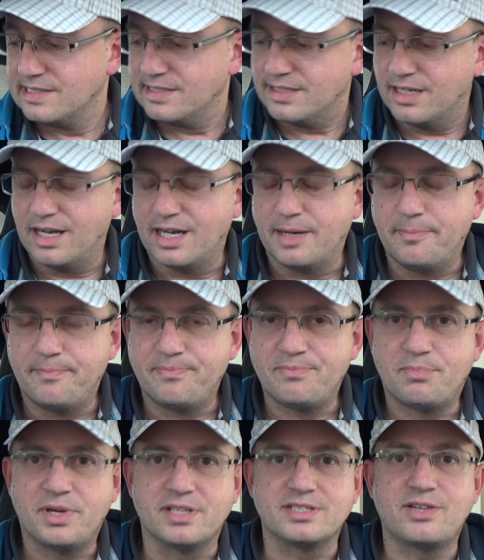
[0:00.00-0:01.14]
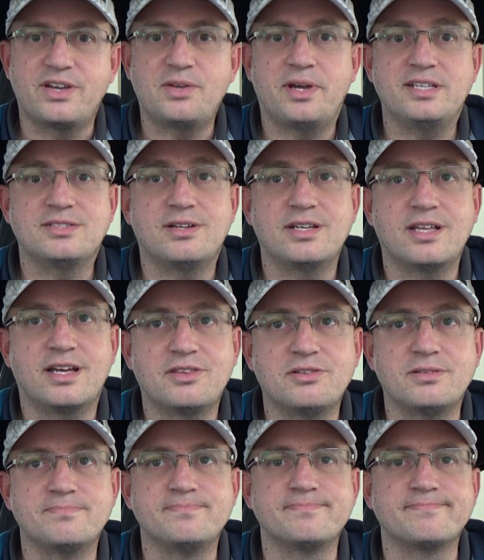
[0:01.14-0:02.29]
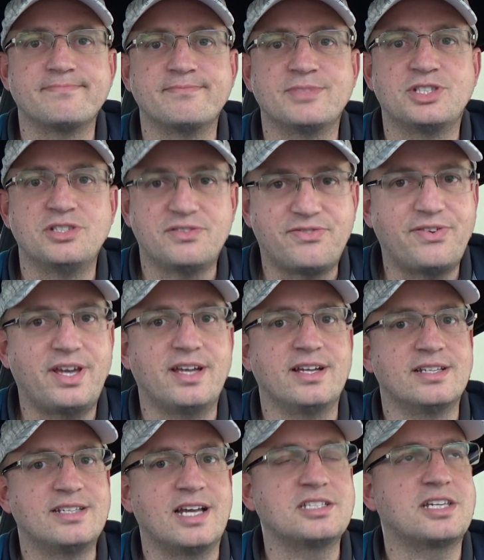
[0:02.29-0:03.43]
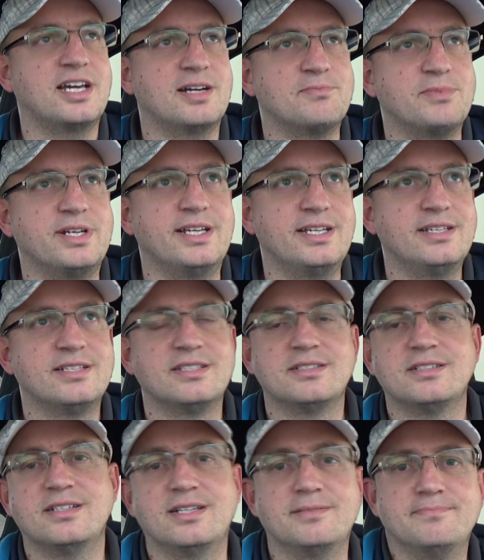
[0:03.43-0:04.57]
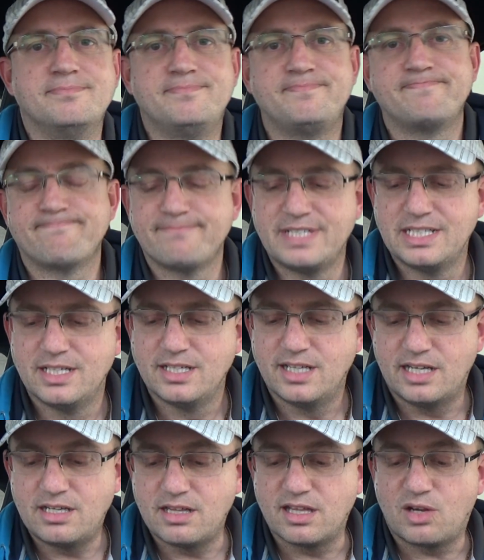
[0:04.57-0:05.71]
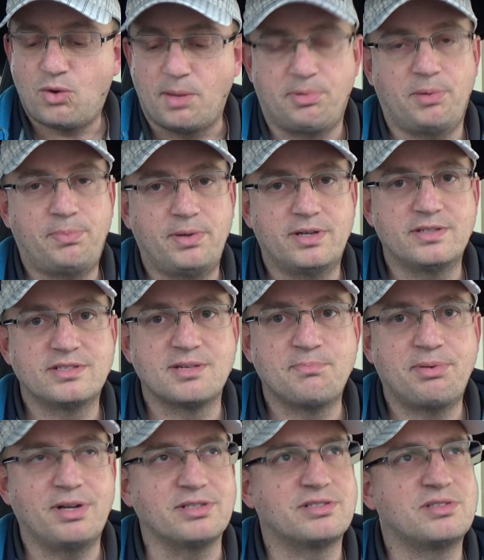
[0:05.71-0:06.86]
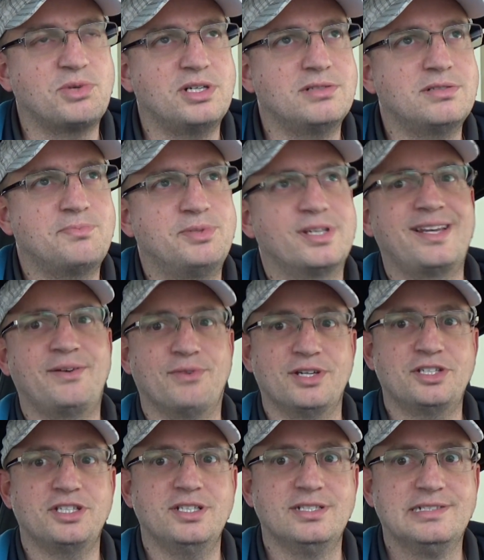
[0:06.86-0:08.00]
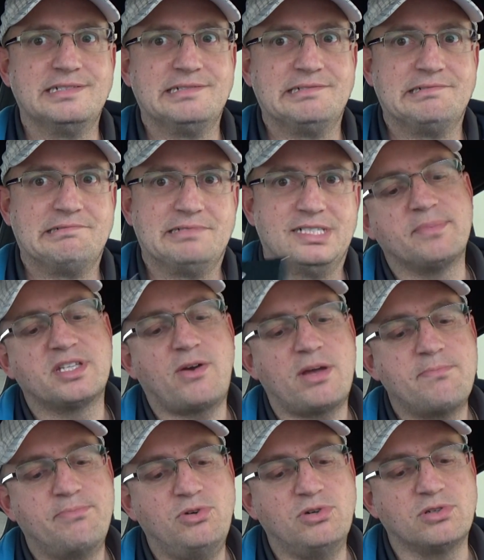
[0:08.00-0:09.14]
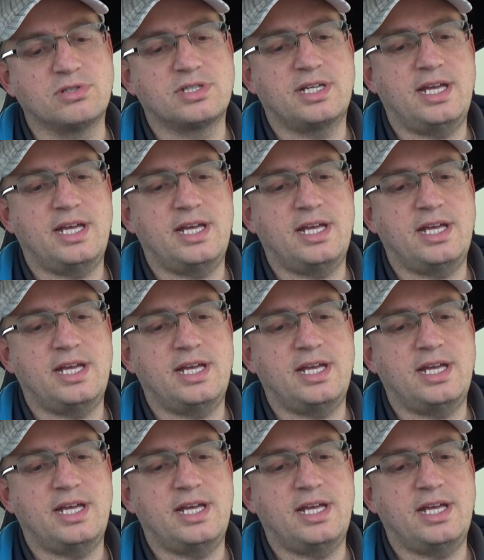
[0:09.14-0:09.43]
But so anyway, so I thought should fit a dash cam really. I know they're quite popular in some parts of the world, particularly Russia. So I bought